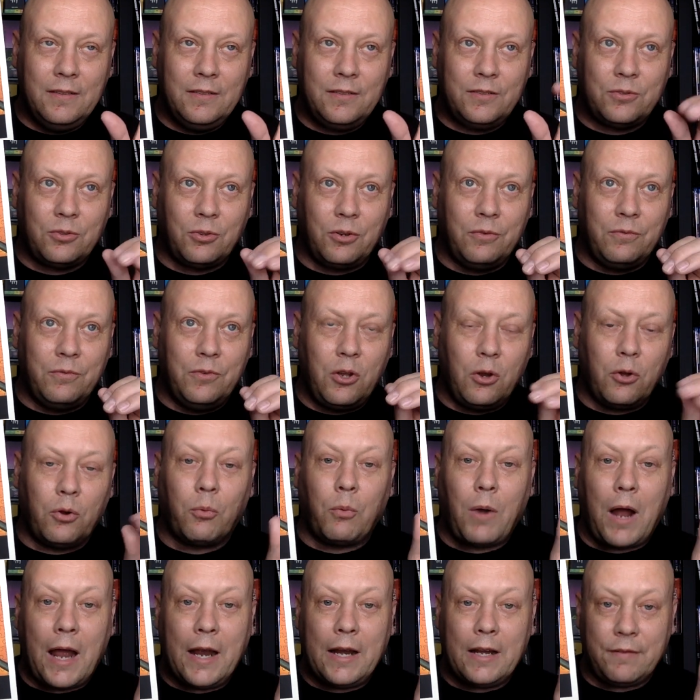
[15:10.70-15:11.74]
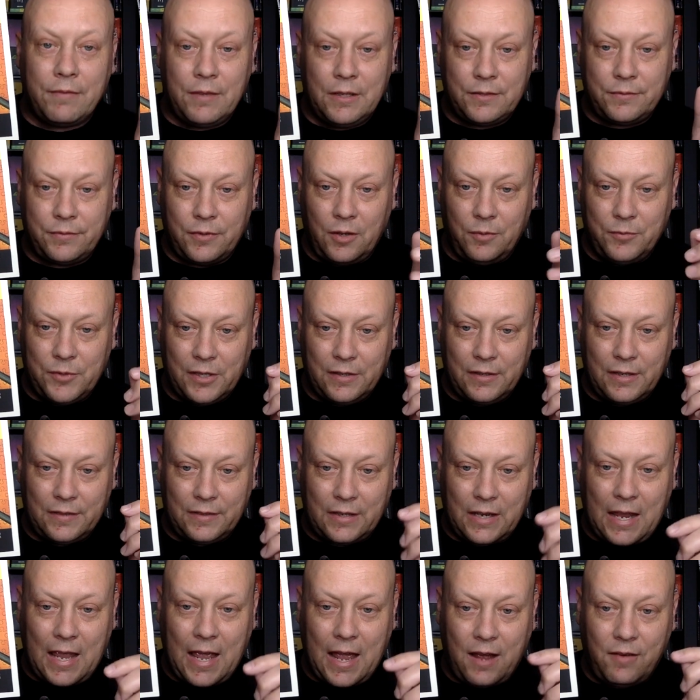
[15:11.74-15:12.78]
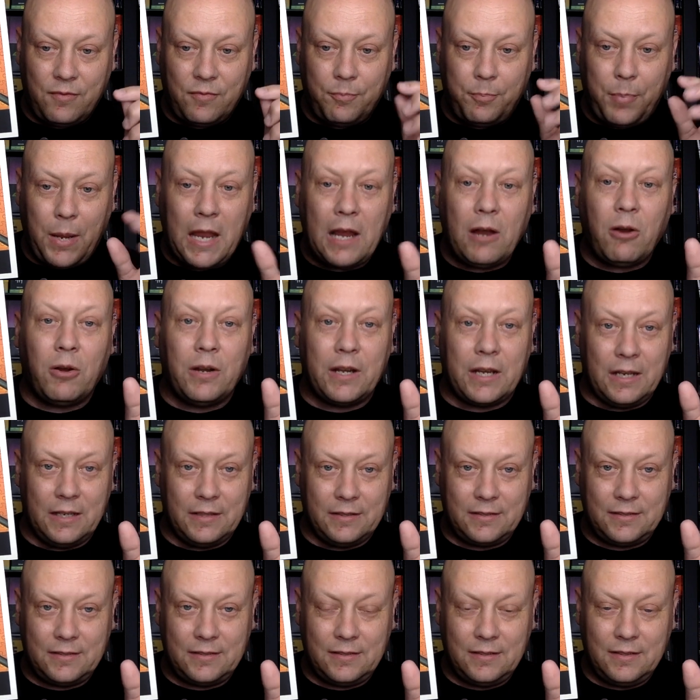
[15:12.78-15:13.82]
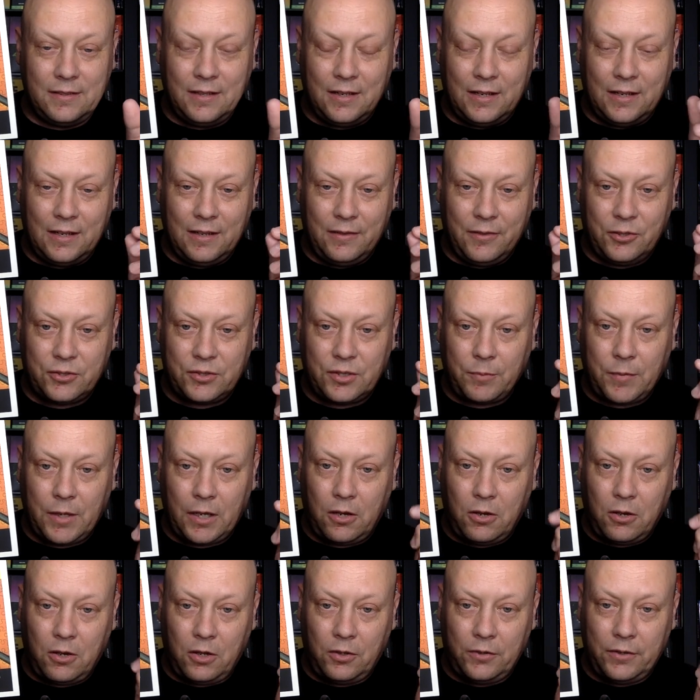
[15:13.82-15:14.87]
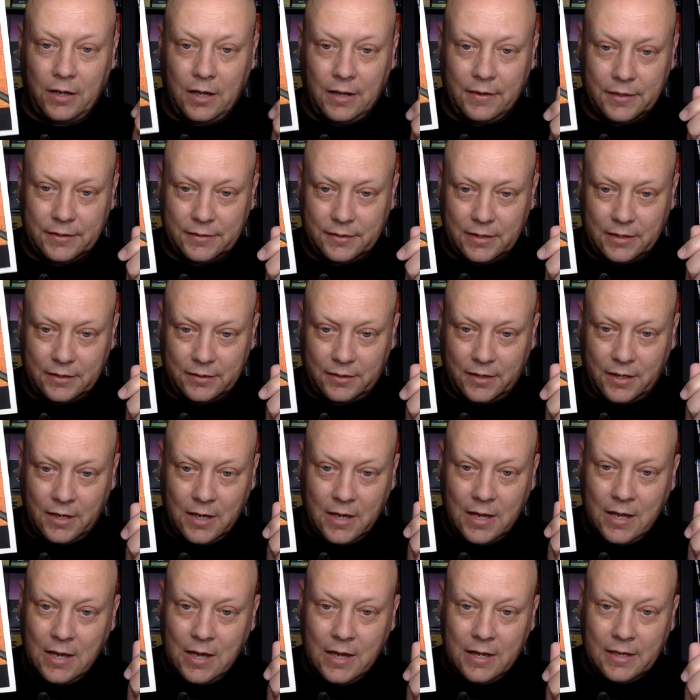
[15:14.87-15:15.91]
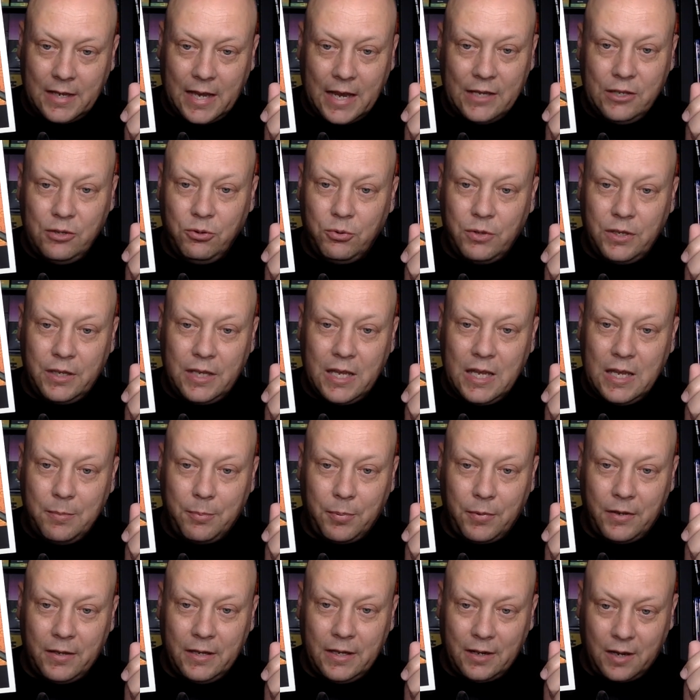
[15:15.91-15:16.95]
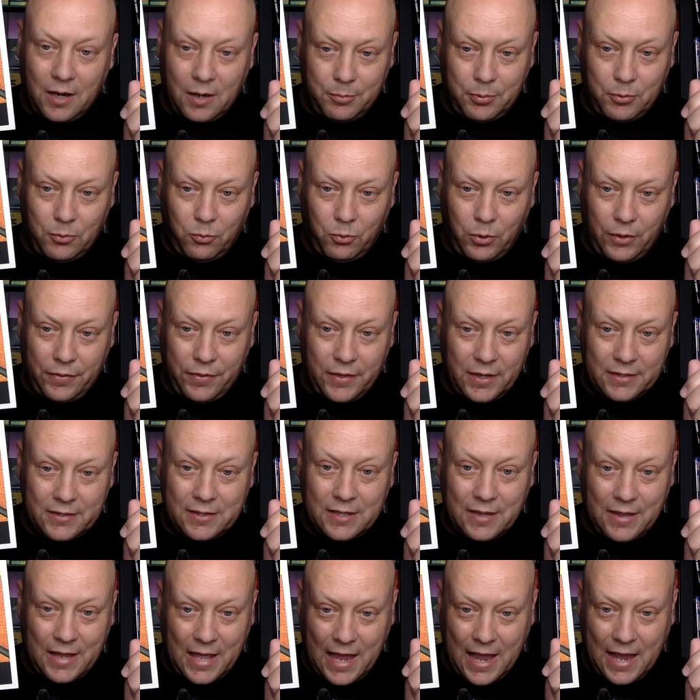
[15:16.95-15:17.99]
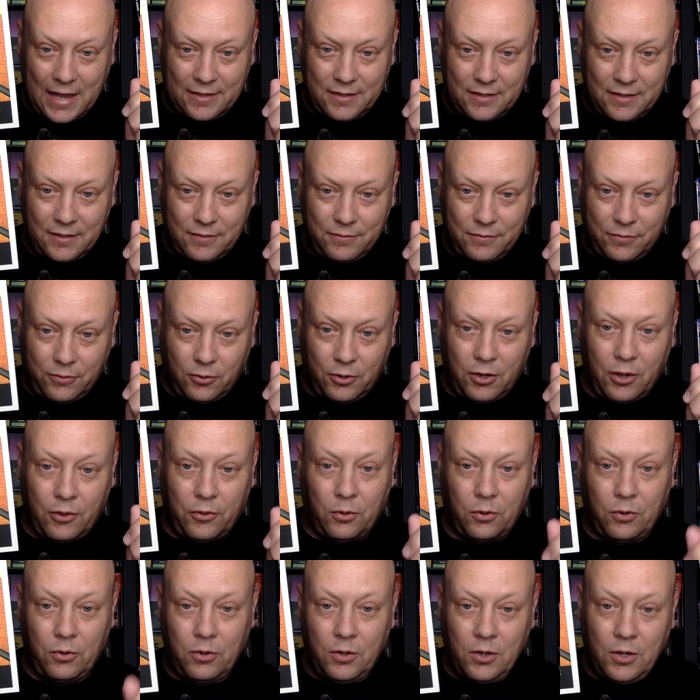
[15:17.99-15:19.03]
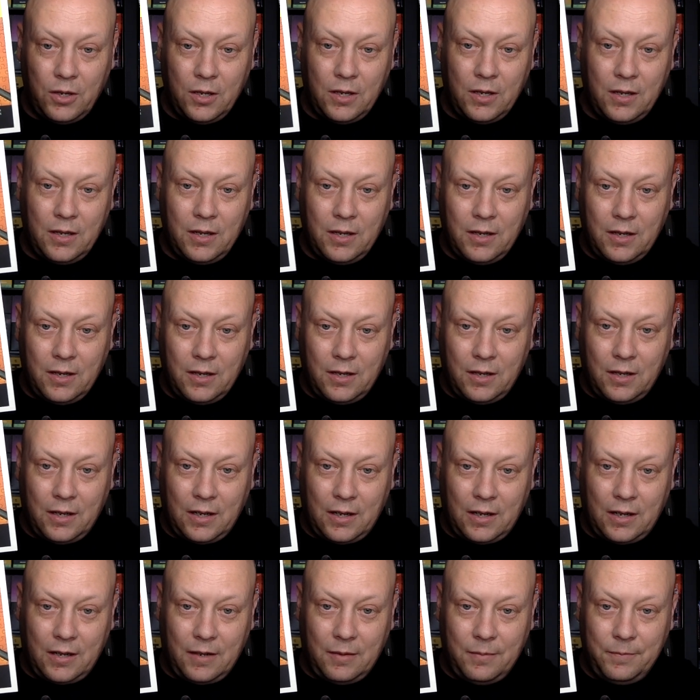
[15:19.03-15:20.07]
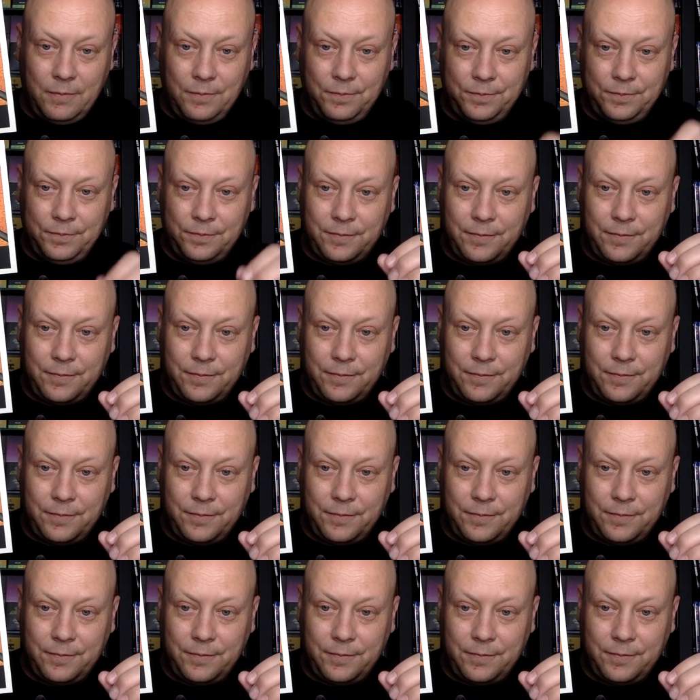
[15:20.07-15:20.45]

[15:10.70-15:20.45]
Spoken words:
sort of notoriety of these films and that they have parodies. There's something called on this disc, Can You Keep It Up With This and That for another, Can